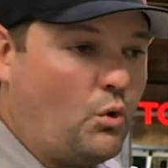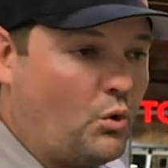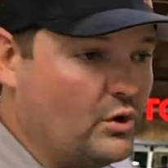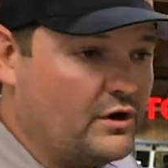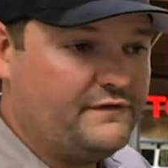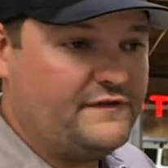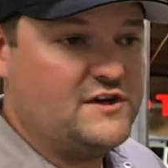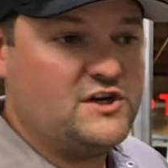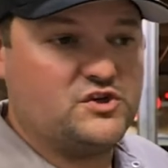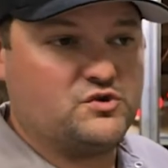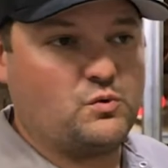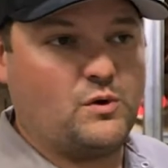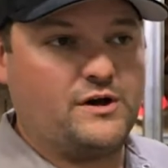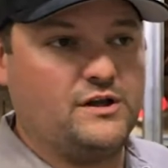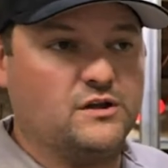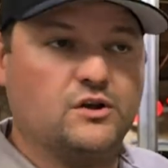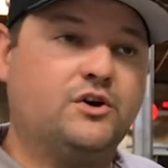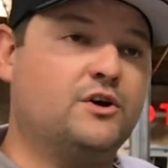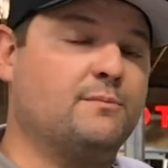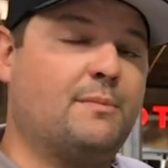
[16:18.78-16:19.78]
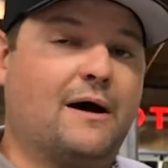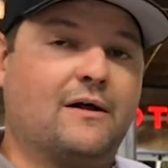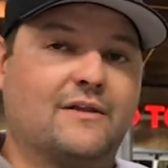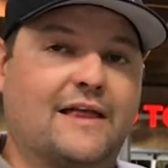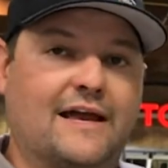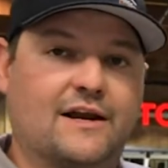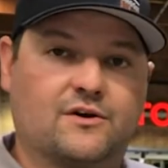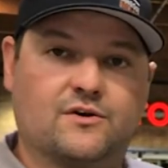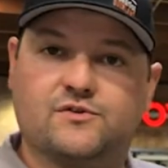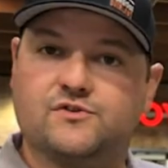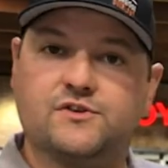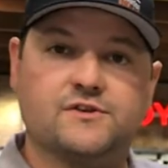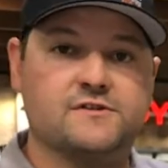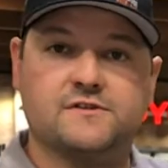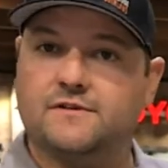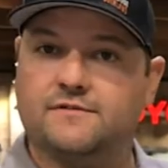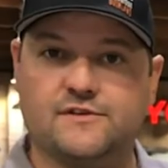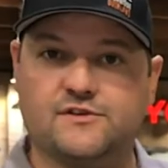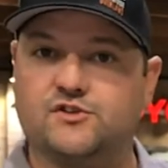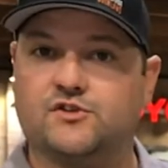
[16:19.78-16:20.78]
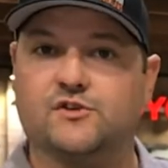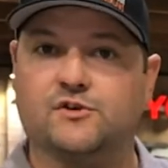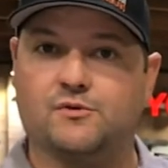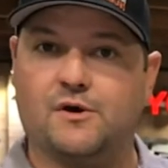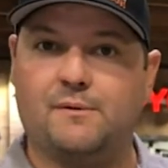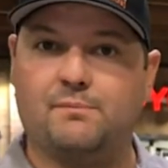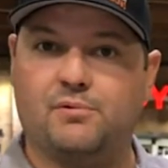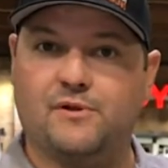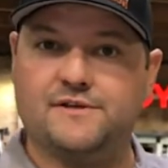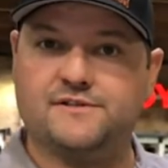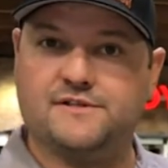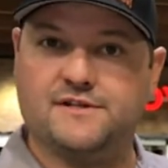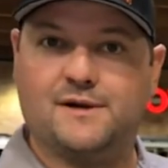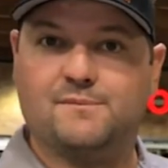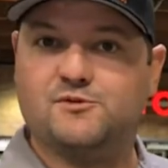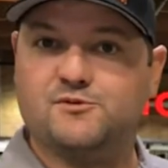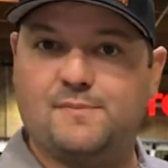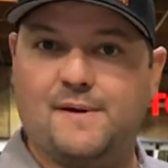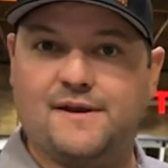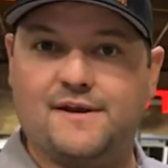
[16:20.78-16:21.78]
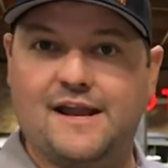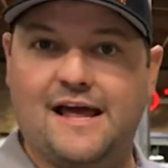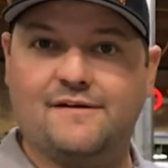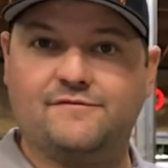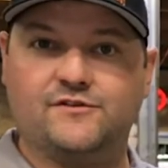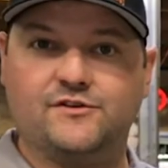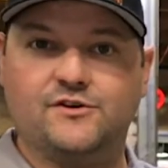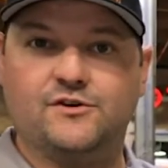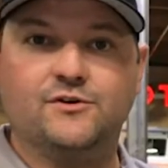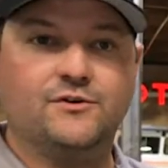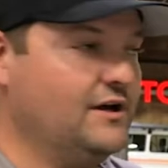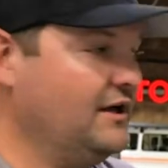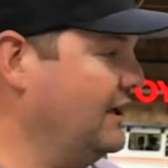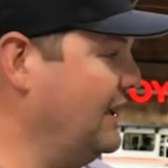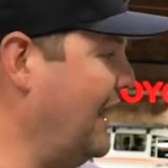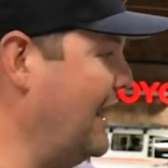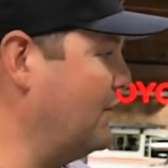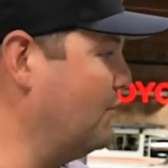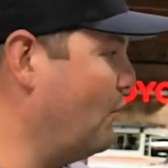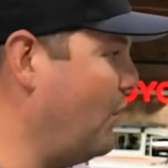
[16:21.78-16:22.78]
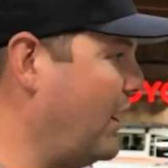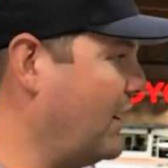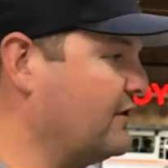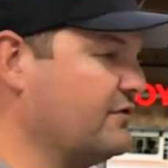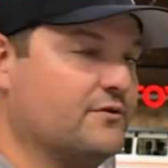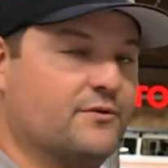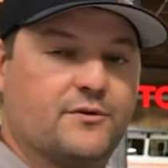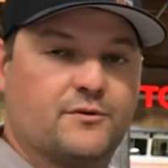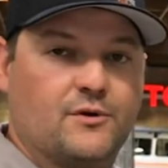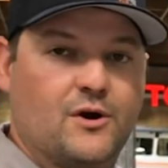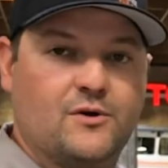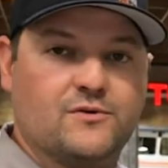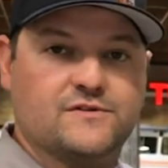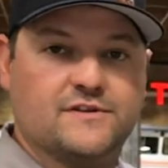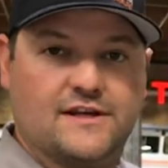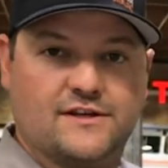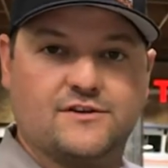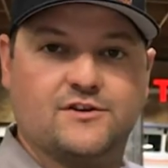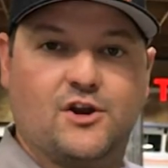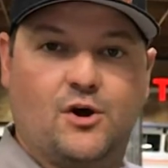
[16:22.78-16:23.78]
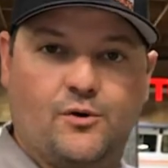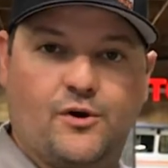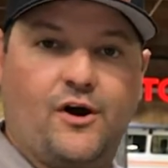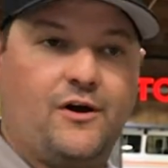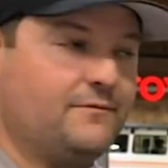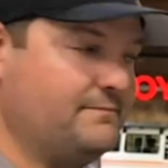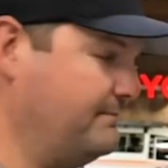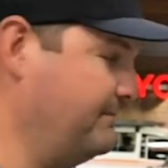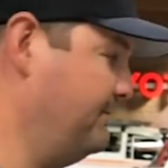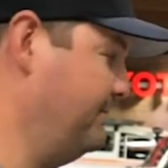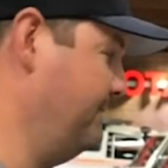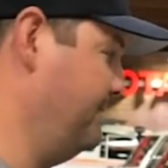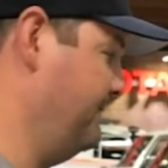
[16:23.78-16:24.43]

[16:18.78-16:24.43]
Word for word: Or if you just want to learn about Land Cruisers, this is a great place to come spend an afternoon and walk through the rows and get to know it all.